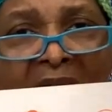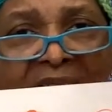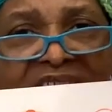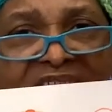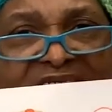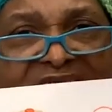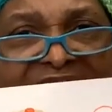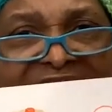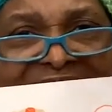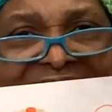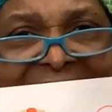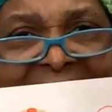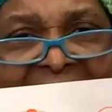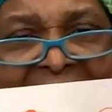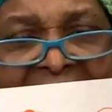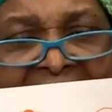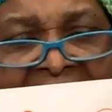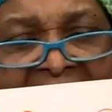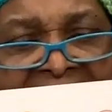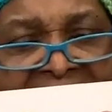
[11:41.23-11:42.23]

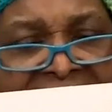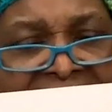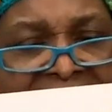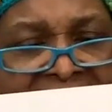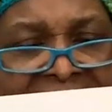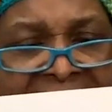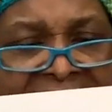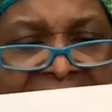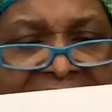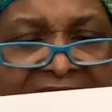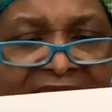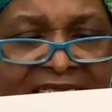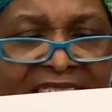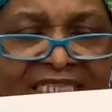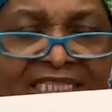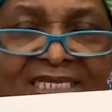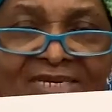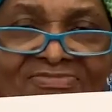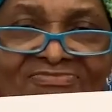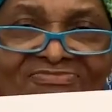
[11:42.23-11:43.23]
design
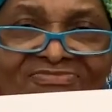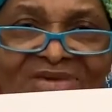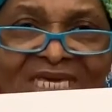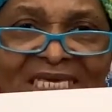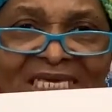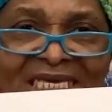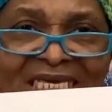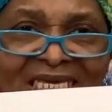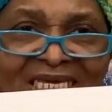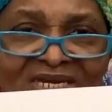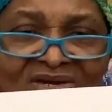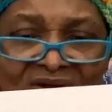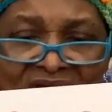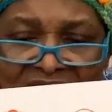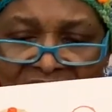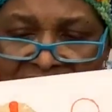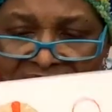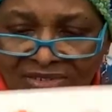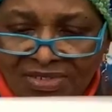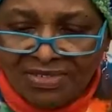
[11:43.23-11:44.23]
in the
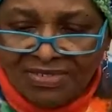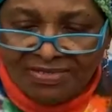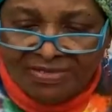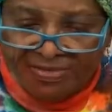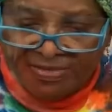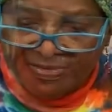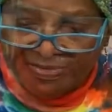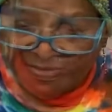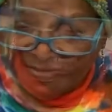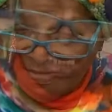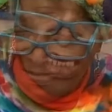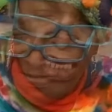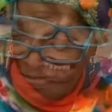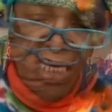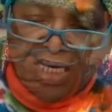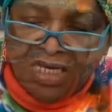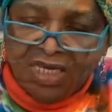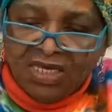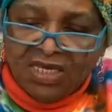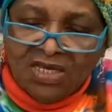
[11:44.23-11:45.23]
middle.
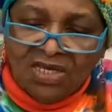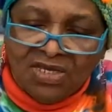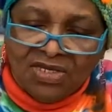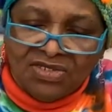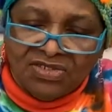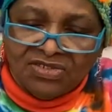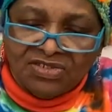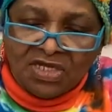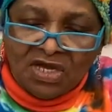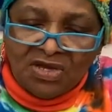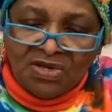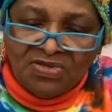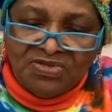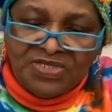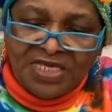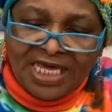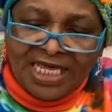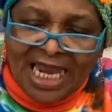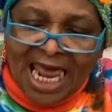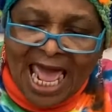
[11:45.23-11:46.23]
So
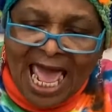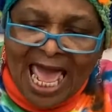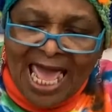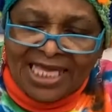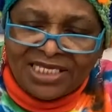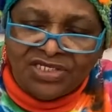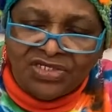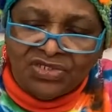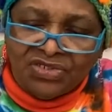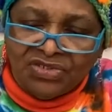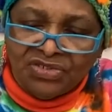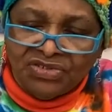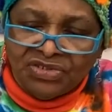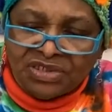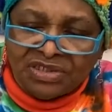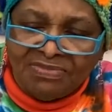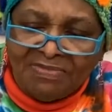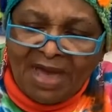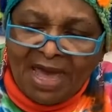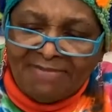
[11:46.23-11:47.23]
that I
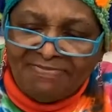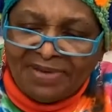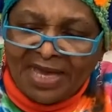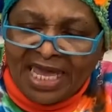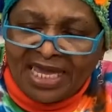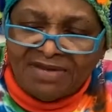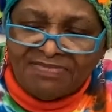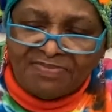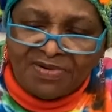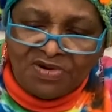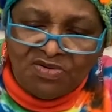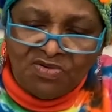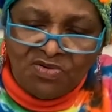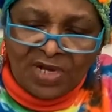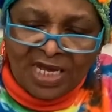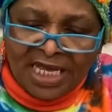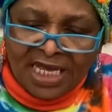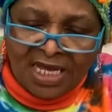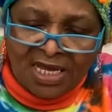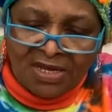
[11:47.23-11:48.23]
used my paper
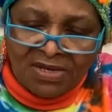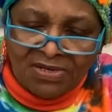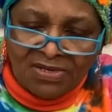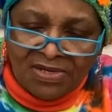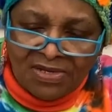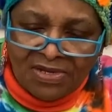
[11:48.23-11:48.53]
well